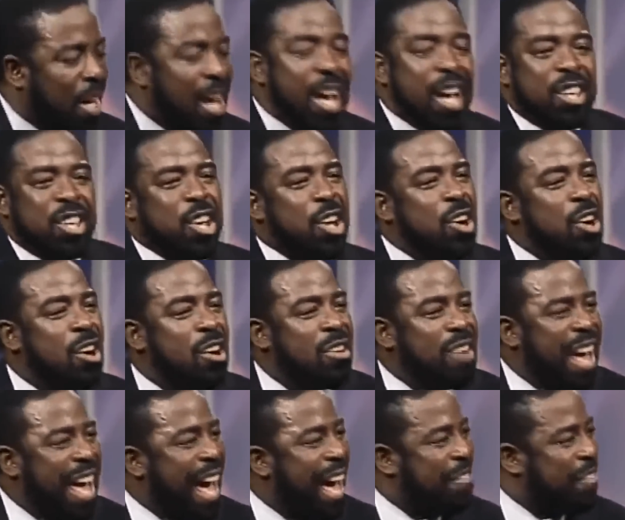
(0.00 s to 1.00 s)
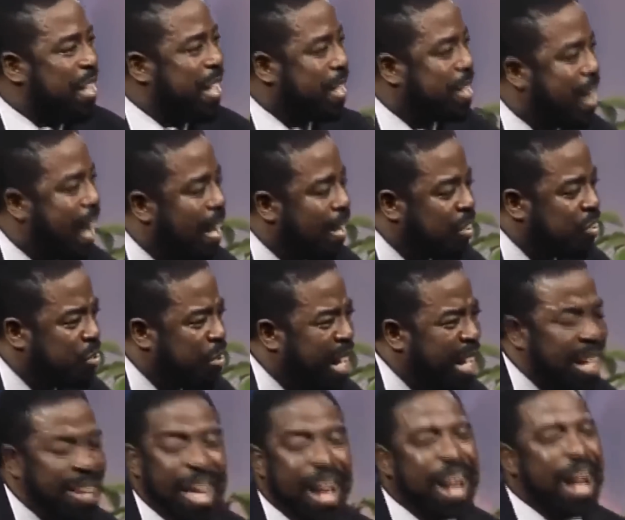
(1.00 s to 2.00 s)
You don't have any college training. They're
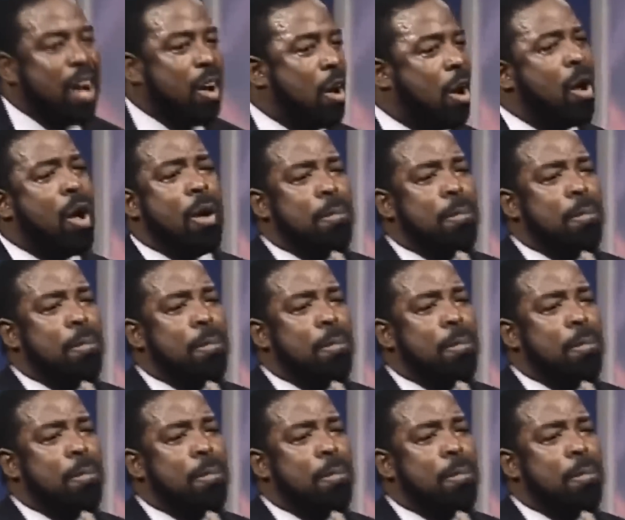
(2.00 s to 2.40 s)
not going to